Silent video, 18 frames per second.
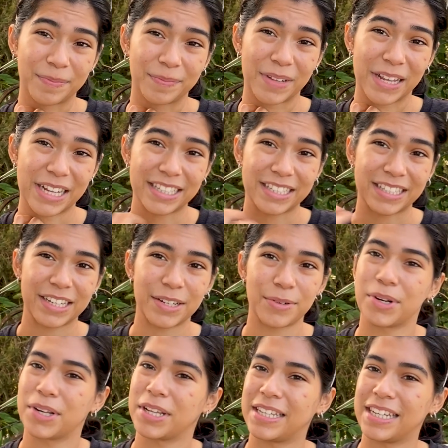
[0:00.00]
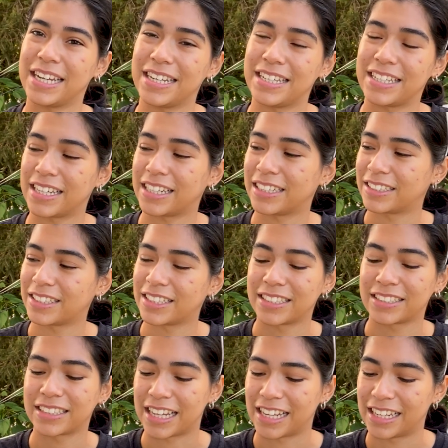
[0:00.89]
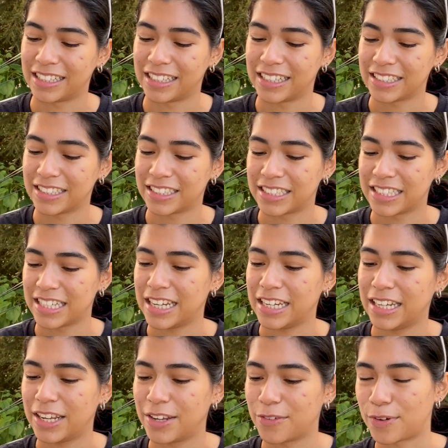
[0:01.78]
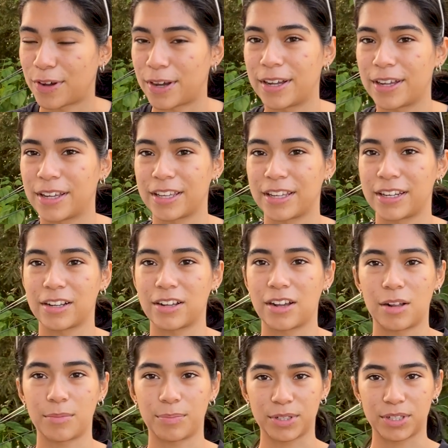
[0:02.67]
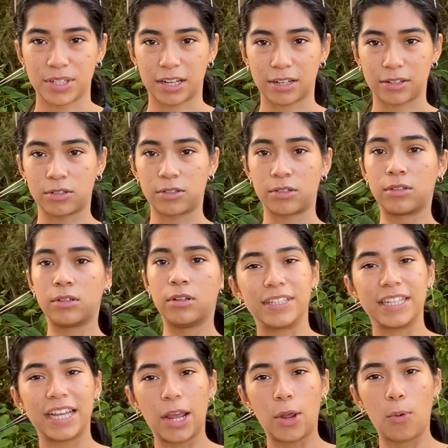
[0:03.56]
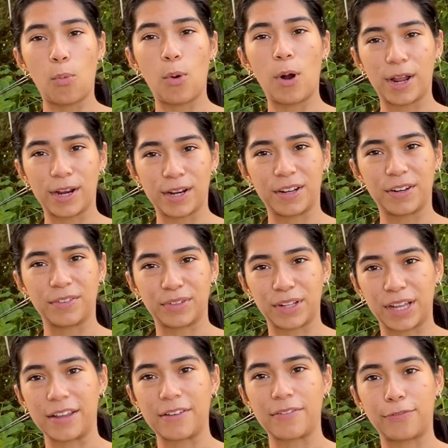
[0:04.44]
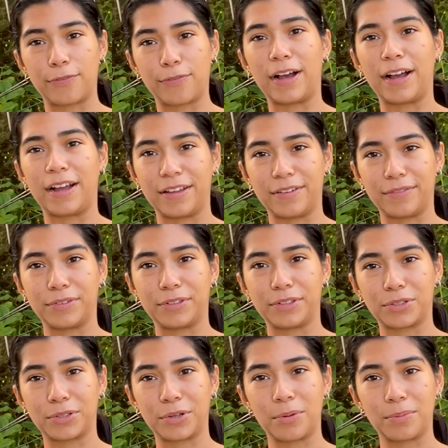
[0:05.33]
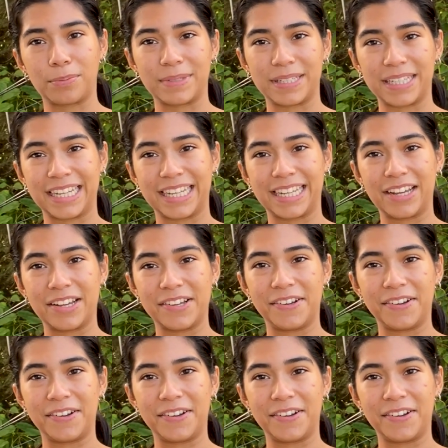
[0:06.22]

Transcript: Let's see where the day takes us, and let's see if I can accomplish that goal for day 1 of like 5 sculpting